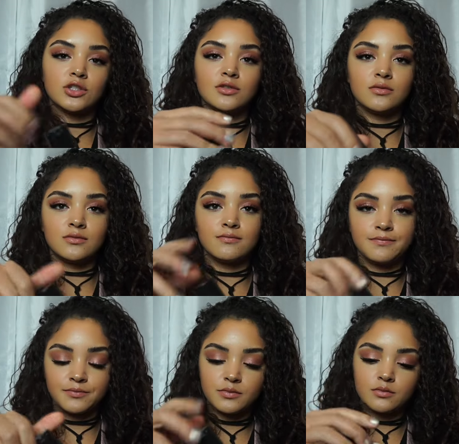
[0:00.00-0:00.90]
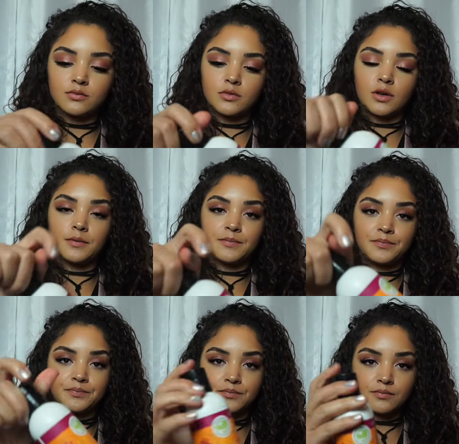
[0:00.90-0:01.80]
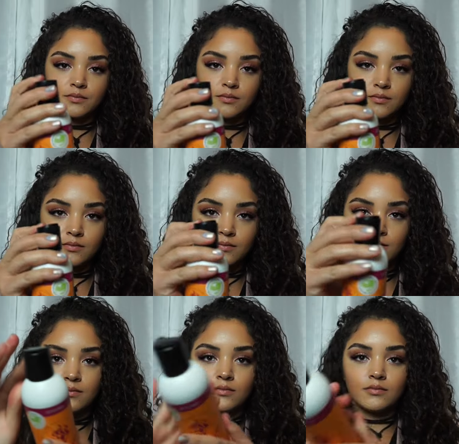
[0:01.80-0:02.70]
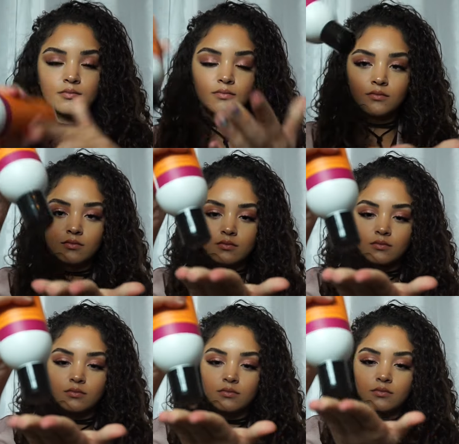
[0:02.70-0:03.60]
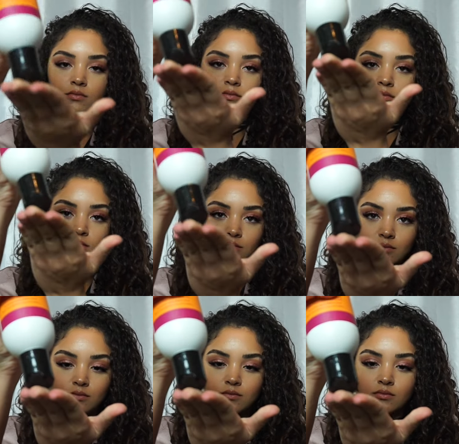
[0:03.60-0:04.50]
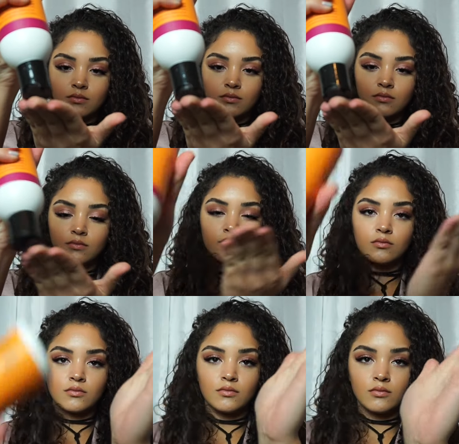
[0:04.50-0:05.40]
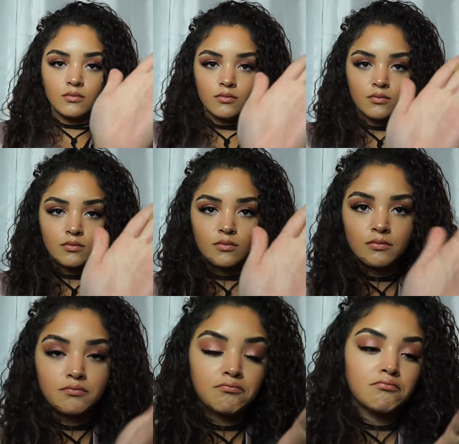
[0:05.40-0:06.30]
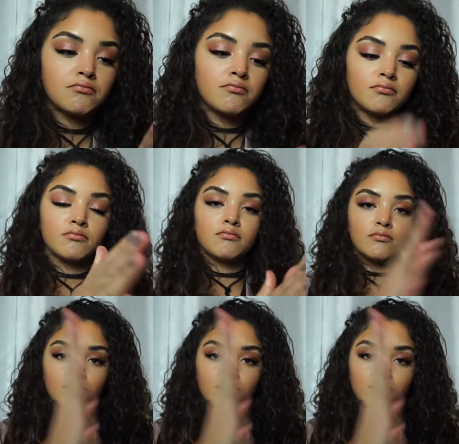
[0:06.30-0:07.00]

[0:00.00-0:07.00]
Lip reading: Nobody speaks.